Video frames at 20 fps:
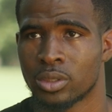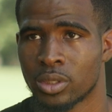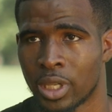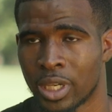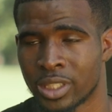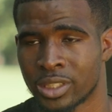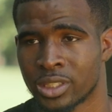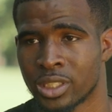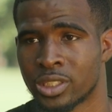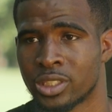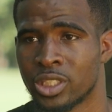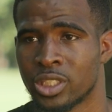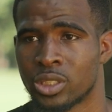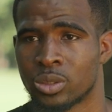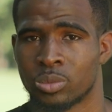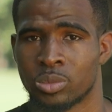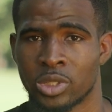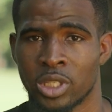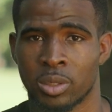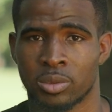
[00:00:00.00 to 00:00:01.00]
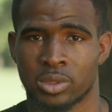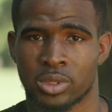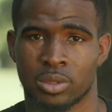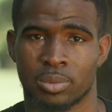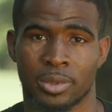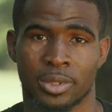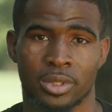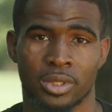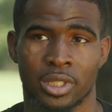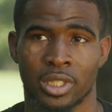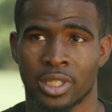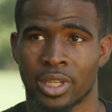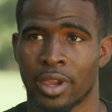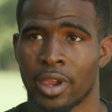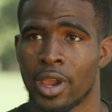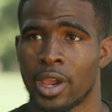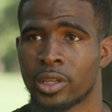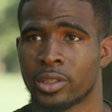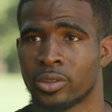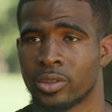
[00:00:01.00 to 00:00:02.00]
Like I said, teach them discipline and
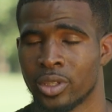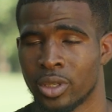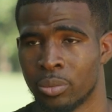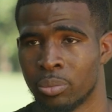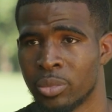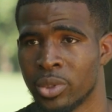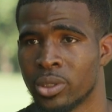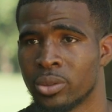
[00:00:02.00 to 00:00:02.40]
character and